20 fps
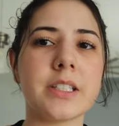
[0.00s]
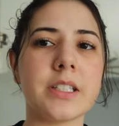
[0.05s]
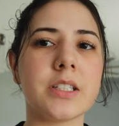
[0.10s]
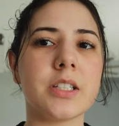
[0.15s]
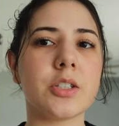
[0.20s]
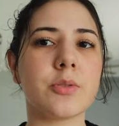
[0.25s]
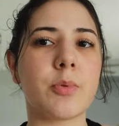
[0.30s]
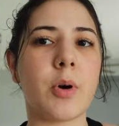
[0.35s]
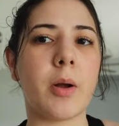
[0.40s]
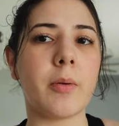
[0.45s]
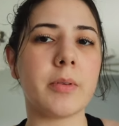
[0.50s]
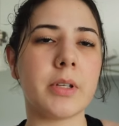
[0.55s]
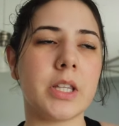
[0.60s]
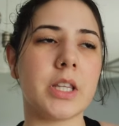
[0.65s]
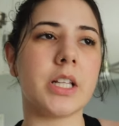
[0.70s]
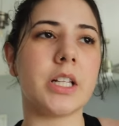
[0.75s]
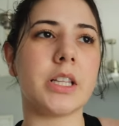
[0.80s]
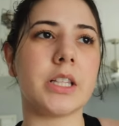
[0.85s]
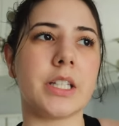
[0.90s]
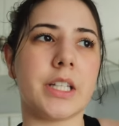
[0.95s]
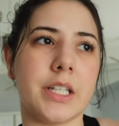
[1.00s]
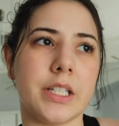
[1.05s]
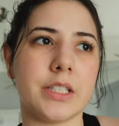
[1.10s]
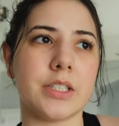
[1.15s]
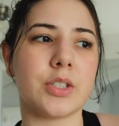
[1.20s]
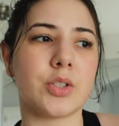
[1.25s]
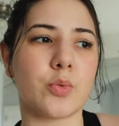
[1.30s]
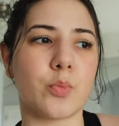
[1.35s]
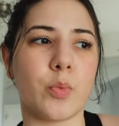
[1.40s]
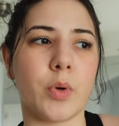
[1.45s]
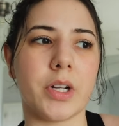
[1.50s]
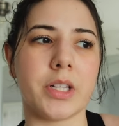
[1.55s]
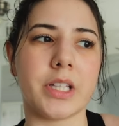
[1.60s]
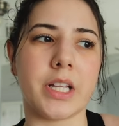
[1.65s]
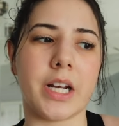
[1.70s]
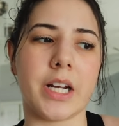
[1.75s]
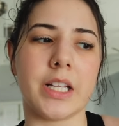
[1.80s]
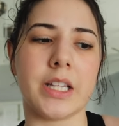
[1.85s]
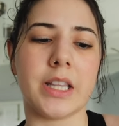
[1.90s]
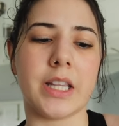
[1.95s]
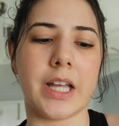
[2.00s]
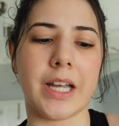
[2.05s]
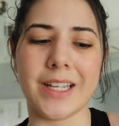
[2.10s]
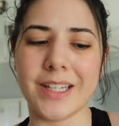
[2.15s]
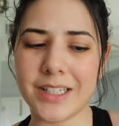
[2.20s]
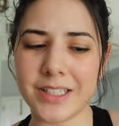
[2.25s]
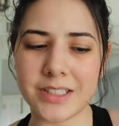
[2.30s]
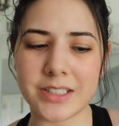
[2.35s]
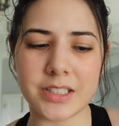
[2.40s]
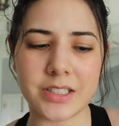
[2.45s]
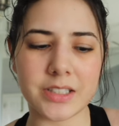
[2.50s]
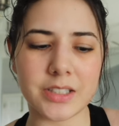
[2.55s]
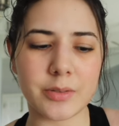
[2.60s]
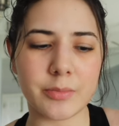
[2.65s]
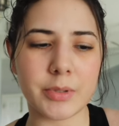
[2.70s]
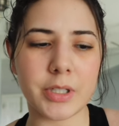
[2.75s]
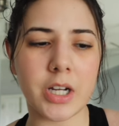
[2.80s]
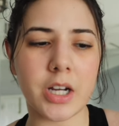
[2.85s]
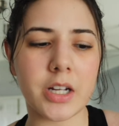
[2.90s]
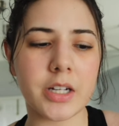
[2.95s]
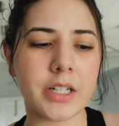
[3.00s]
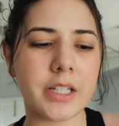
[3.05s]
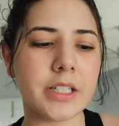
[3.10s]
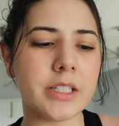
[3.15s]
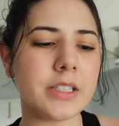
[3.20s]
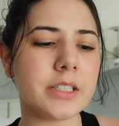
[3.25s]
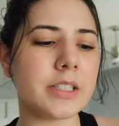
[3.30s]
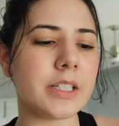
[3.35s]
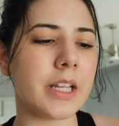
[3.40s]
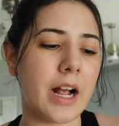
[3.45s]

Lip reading: this is probably the least one that I liked, to be honest.